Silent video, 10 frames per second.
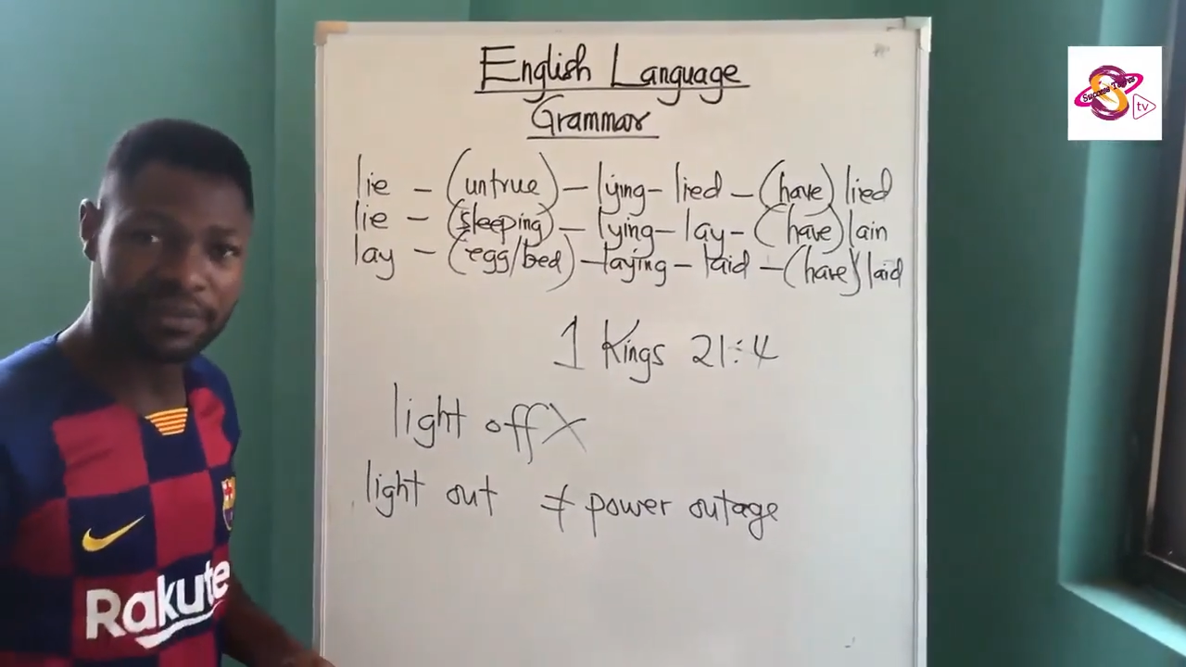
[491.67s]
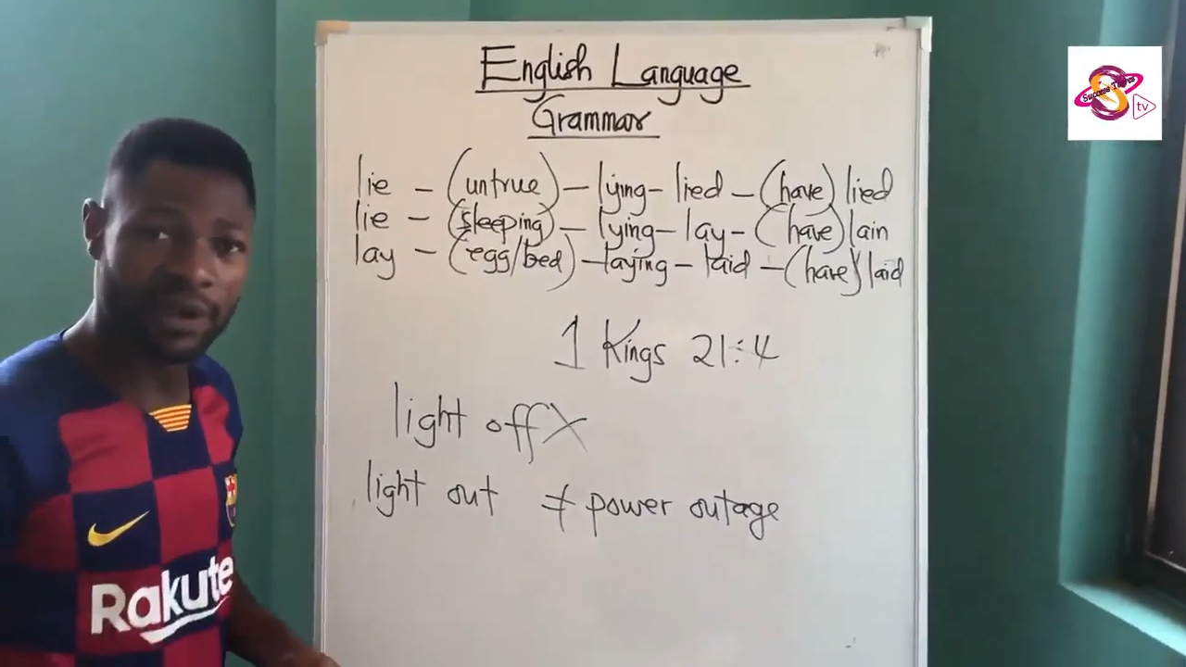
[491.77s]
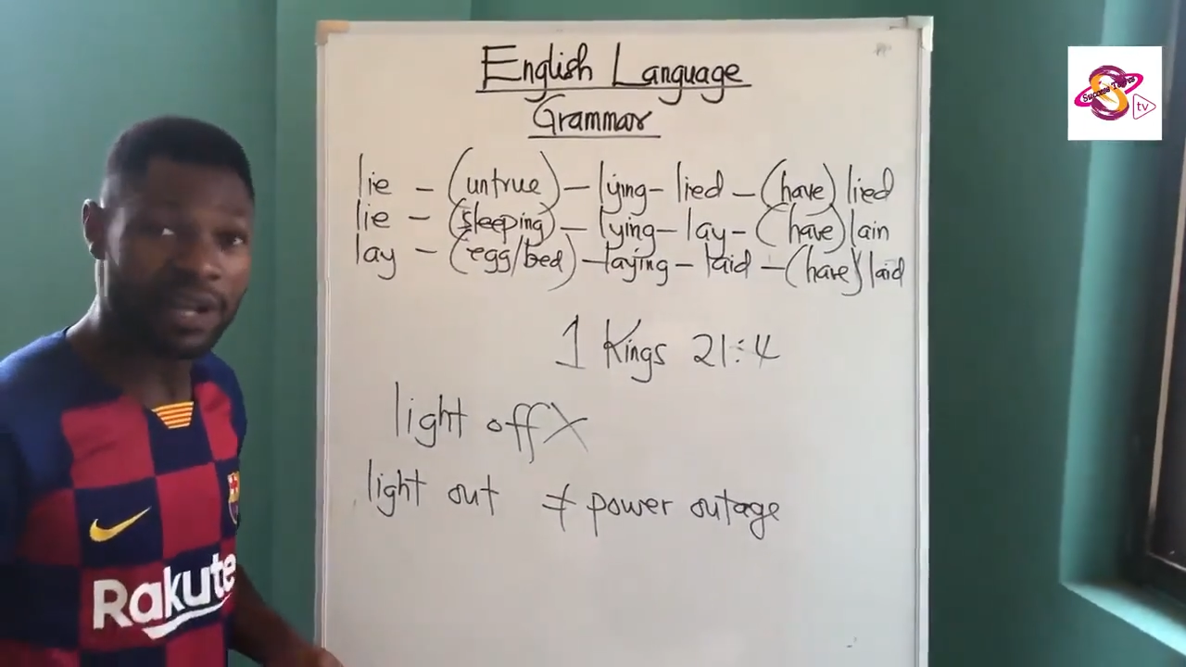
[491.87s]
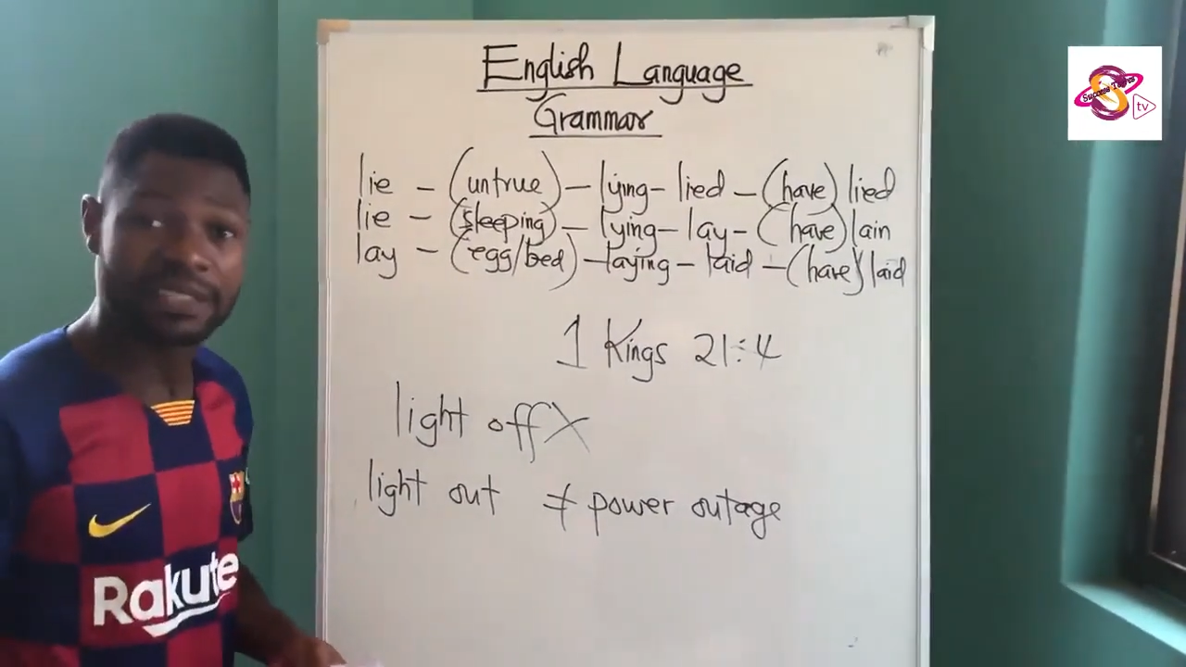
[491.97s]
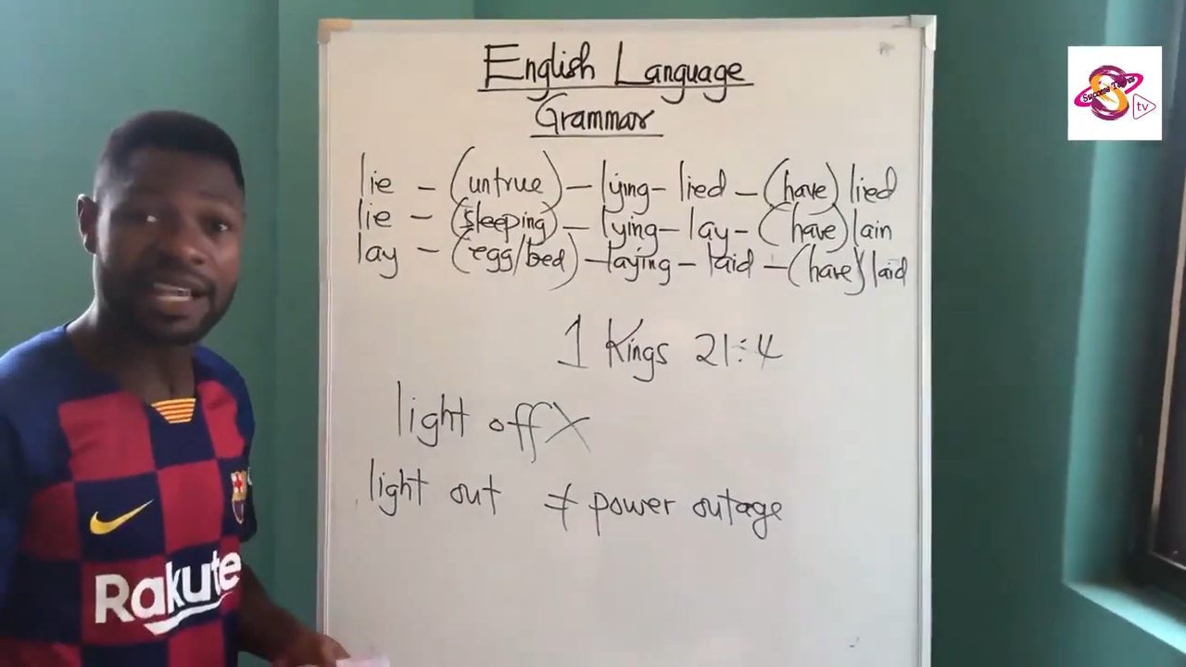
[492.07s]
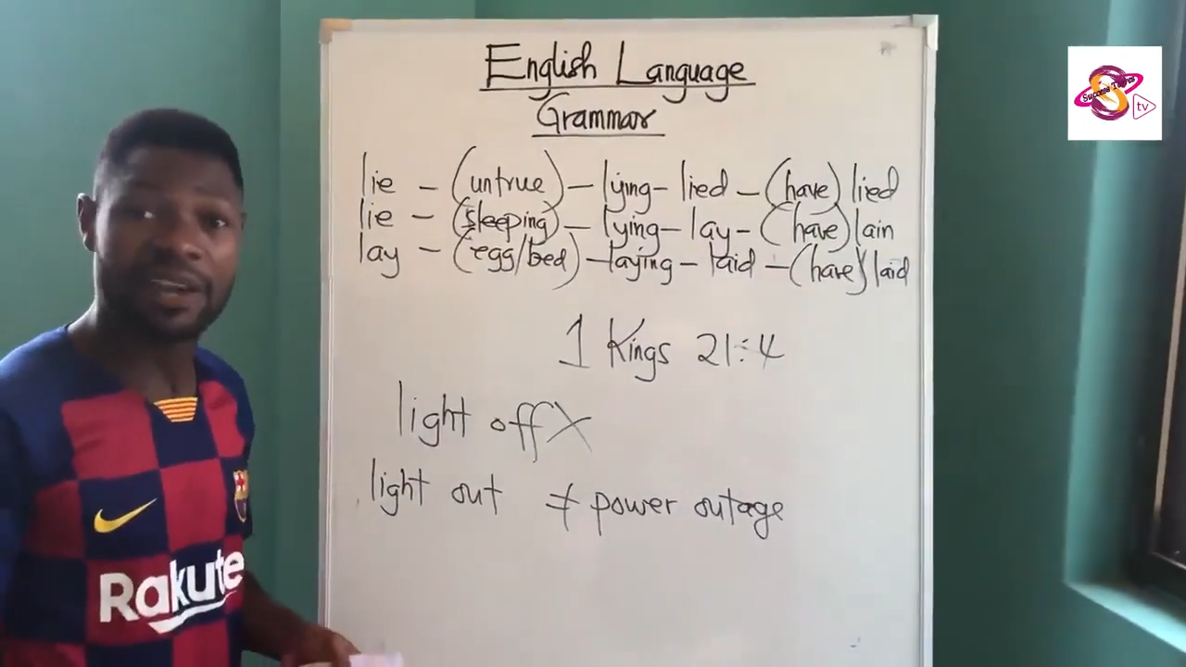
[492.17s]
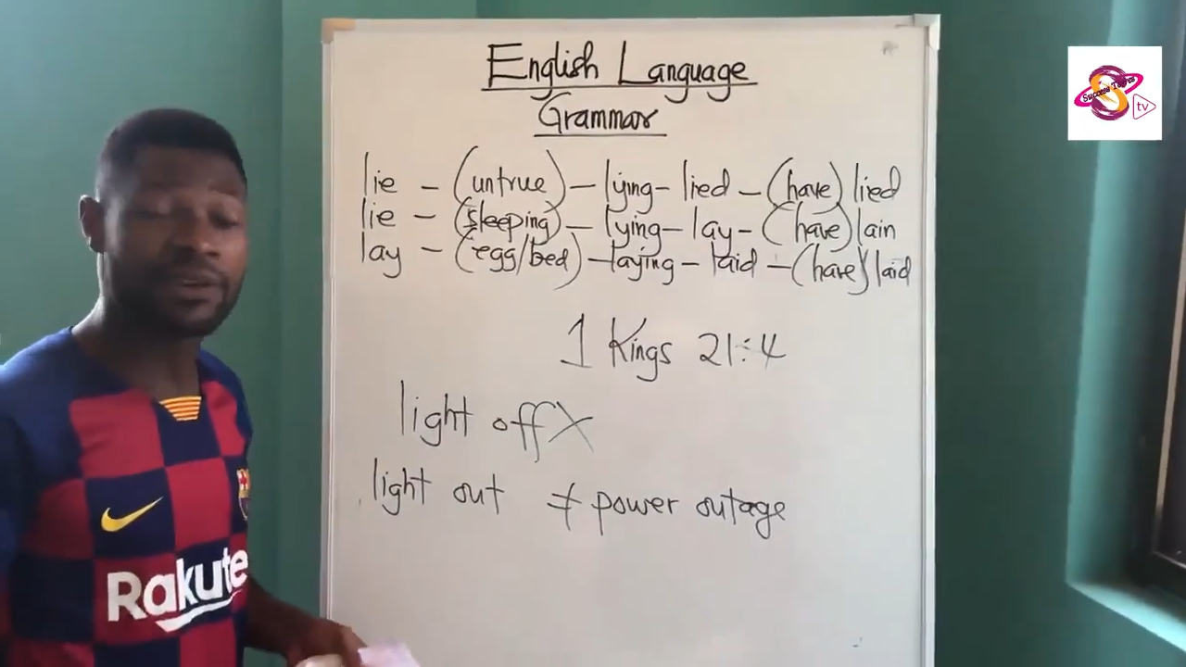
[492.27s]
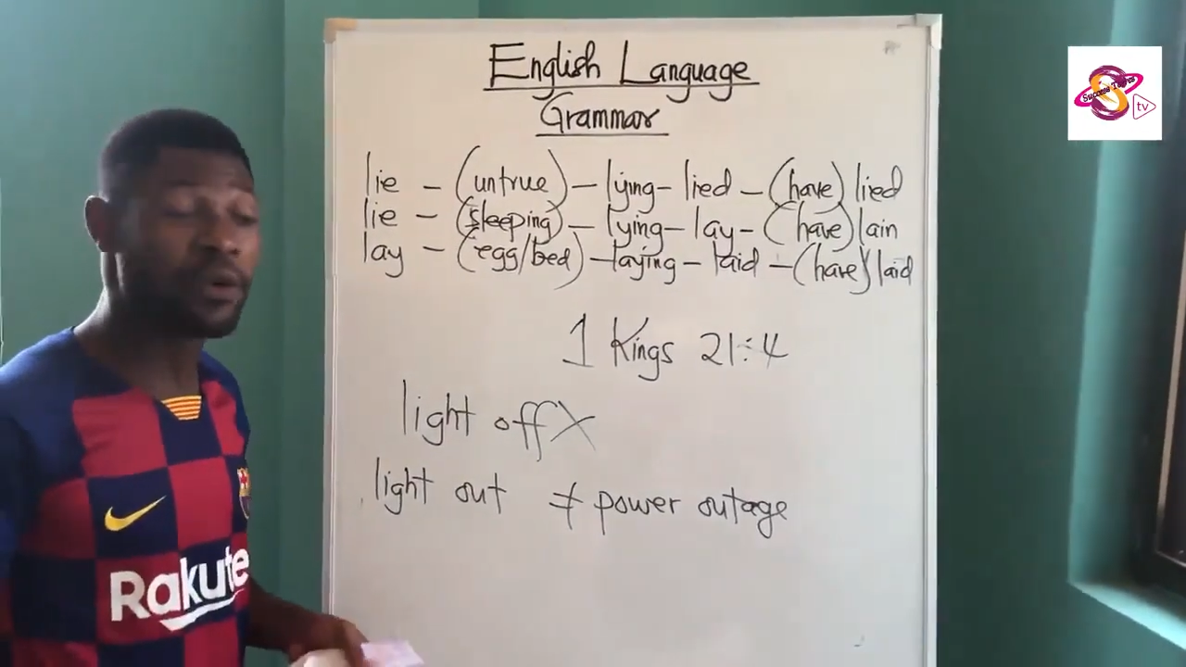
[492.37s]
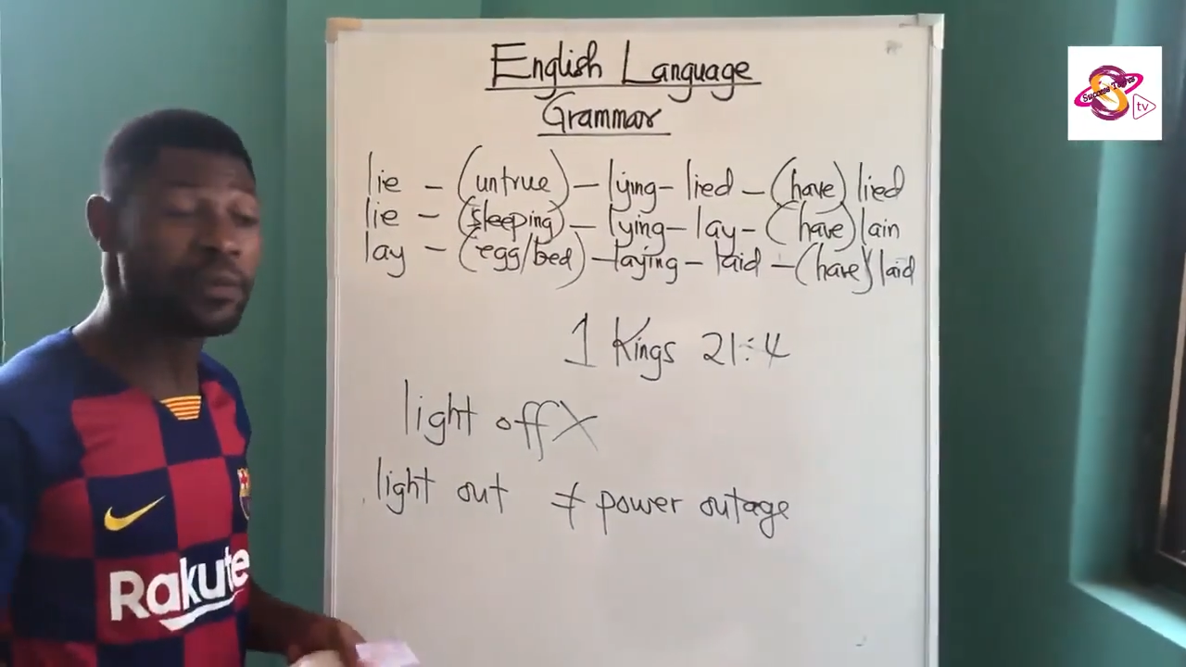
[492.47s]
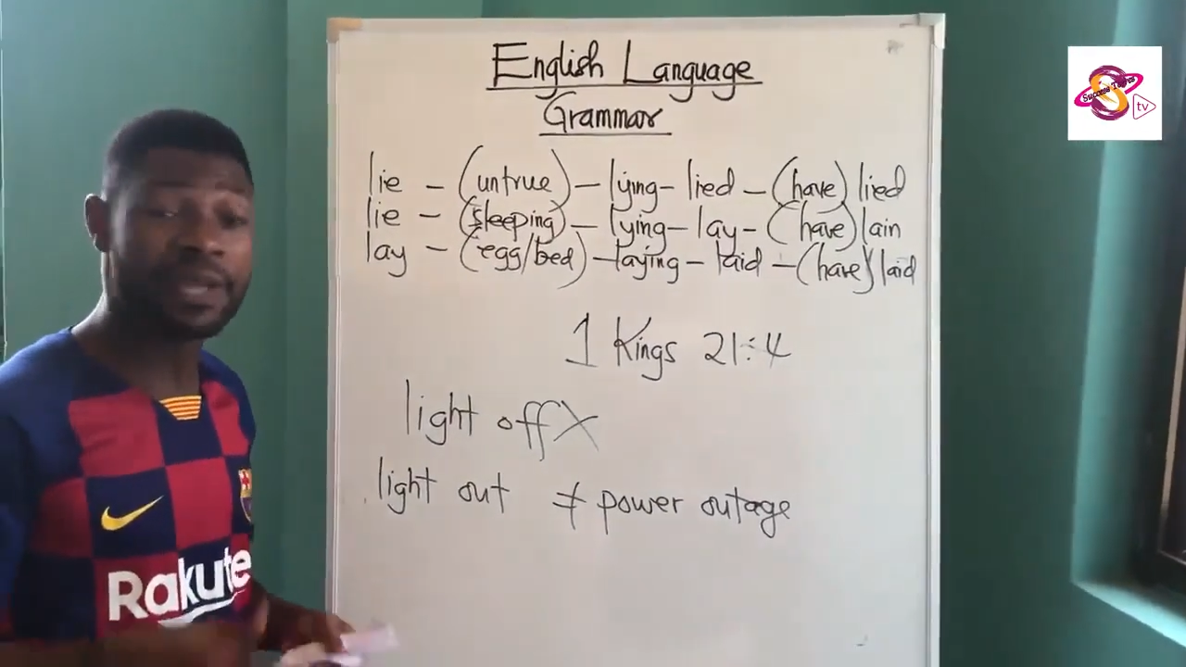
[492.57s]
Now, because I'm no